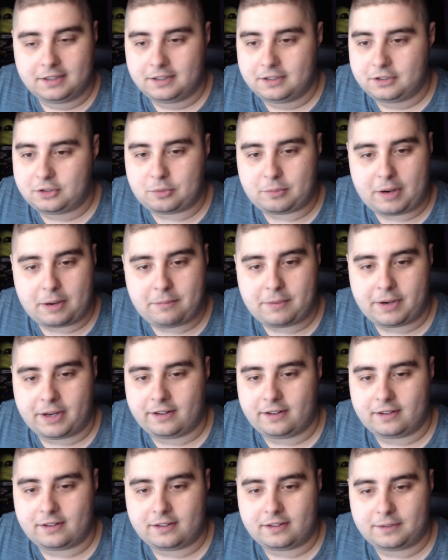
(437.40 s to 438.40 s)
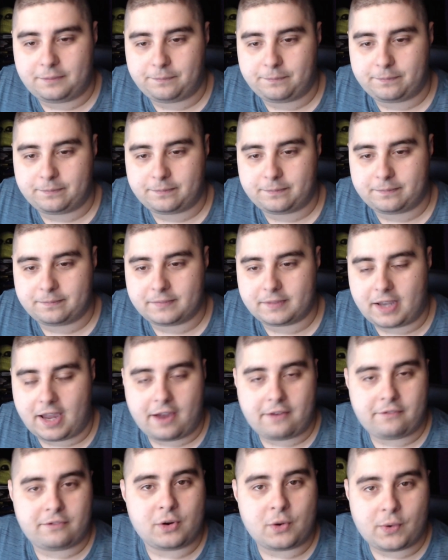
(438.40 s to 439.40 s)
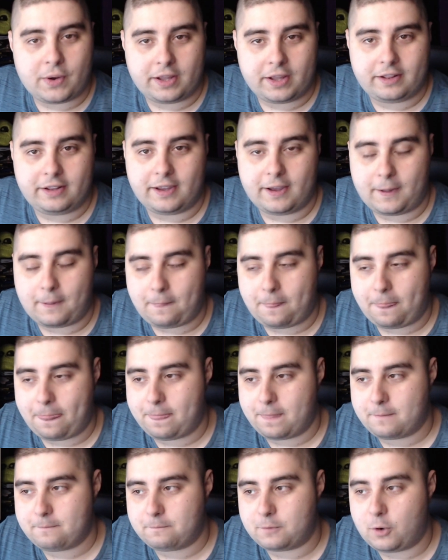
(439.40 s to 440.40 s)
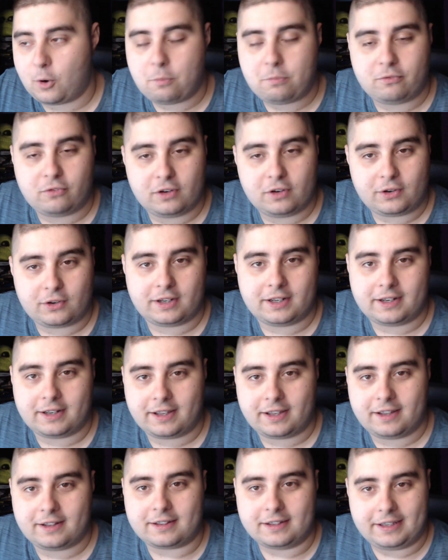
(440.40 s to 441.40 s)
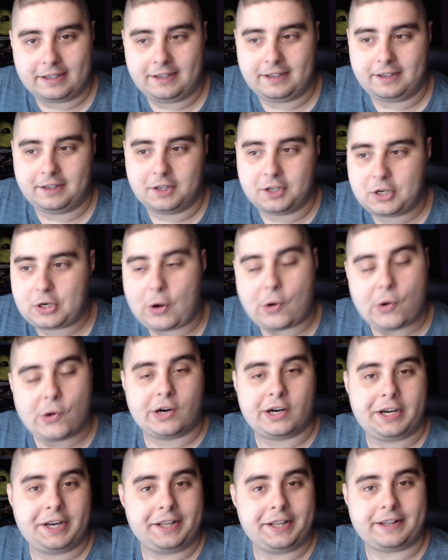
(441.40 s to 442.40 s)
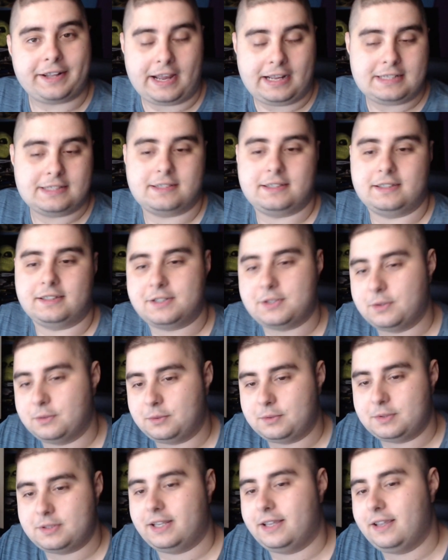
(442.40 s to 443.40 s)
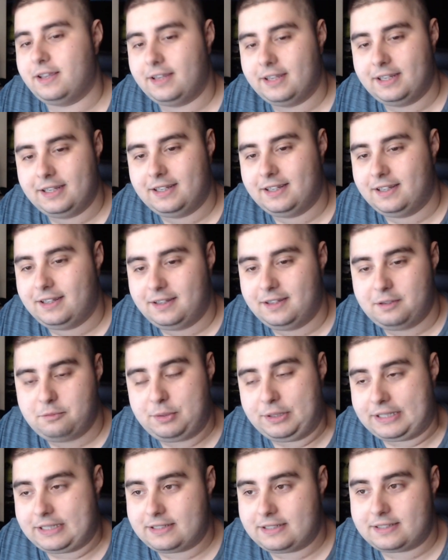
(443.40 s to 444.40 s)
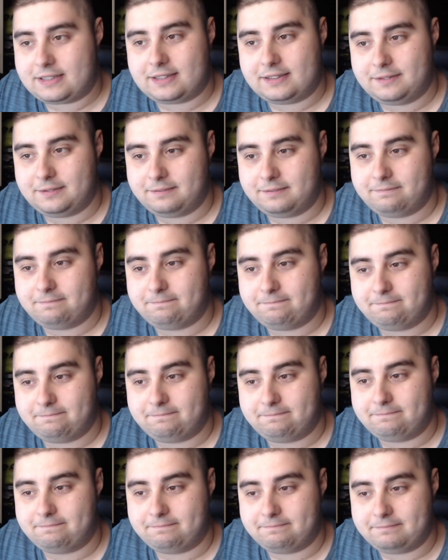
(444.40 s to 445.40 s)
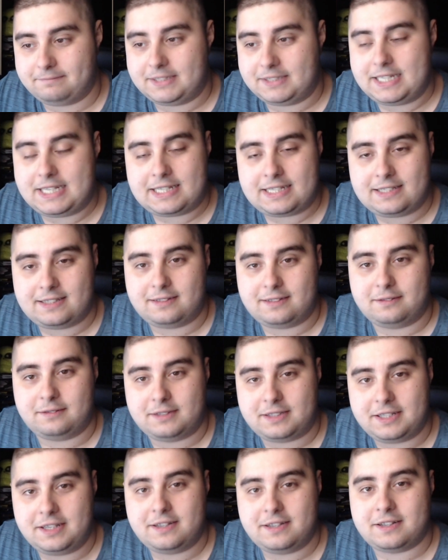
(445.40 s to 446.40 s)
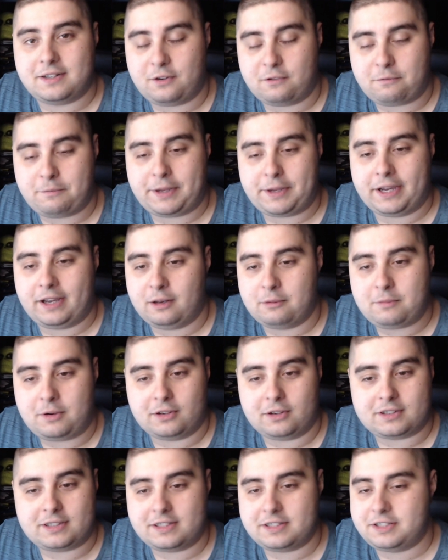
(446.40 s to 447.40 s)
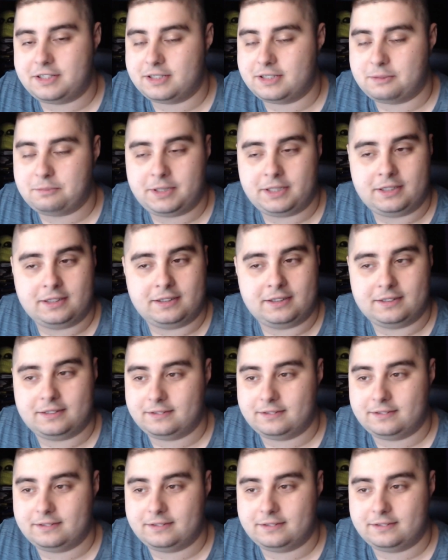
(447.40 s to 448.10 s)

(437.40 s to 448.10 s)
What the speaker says: my mind. I have no idea. Hopefully we're gonna get a concrete answer, so to say, because this season of Megalobox has just been